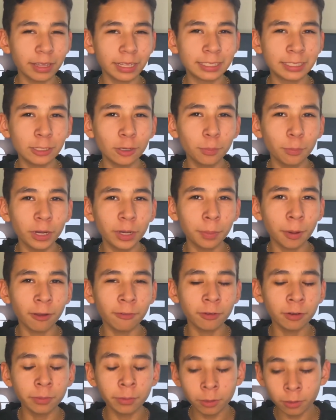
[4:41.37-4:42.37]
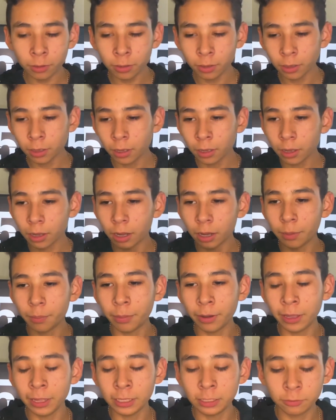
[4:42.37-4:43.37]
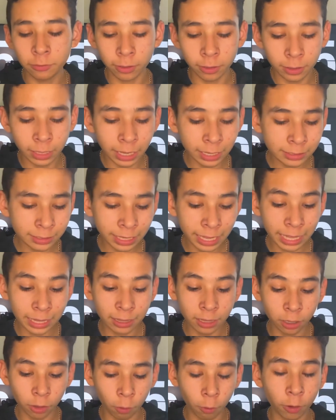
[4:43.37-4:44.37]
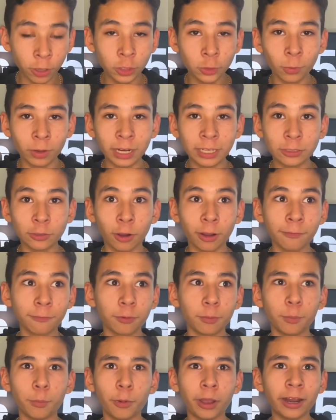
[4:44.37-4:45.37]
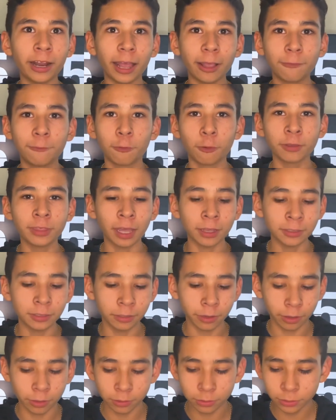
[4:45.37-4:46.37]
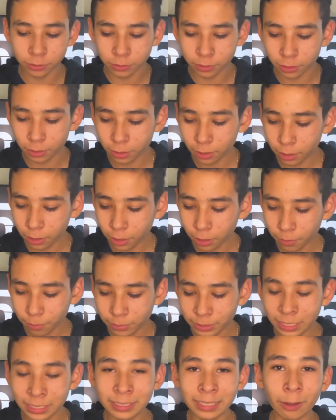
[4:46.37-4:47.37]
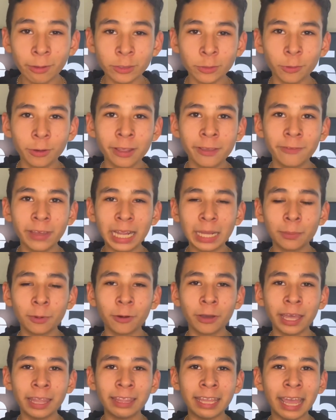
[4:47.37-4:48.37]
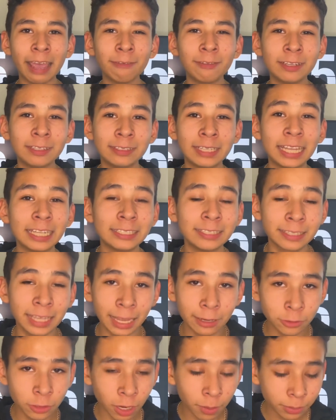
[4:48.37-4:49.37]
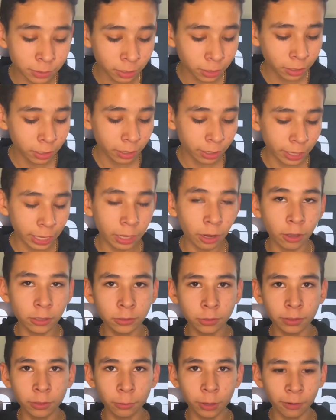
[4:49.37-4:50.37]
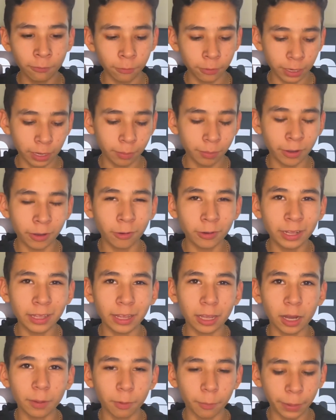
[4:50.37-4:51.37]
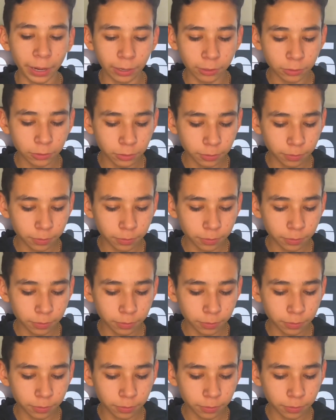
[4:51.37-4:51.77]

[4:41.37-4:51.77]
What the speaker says: It's still pretty profitable, but it's very less. And the orange one is going for like $4,000, since that was only available in the FTC skate shops and also in the Grateful Dead, but only a couple pairs.